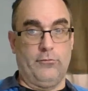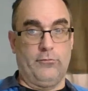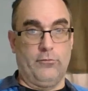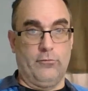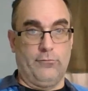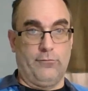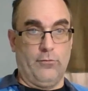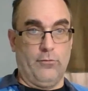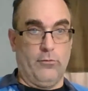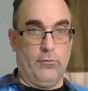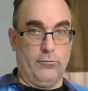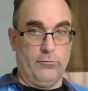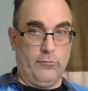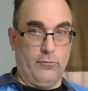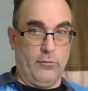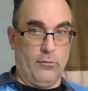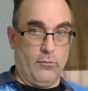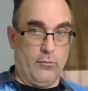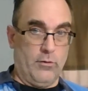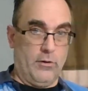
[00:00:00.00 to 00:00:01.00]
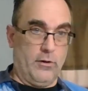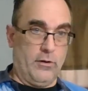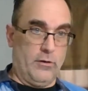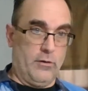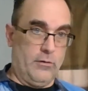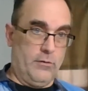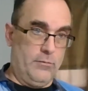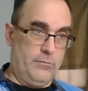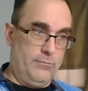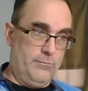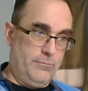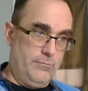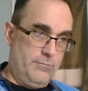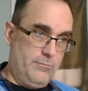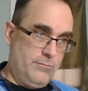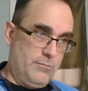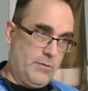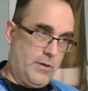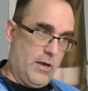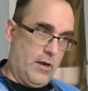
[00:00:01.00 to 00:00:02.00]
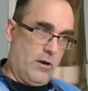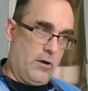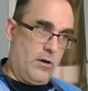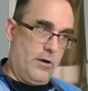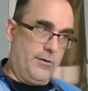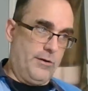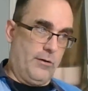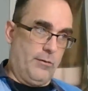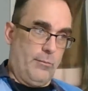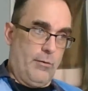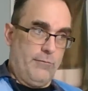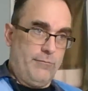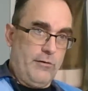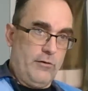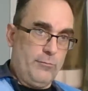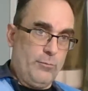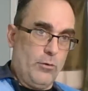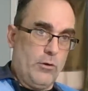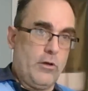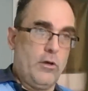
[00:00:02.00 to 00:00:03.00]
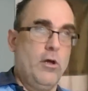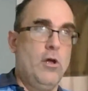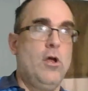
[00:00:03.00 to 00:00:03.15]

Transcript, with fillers: So for those of you that want to get in contact with me on Facebook,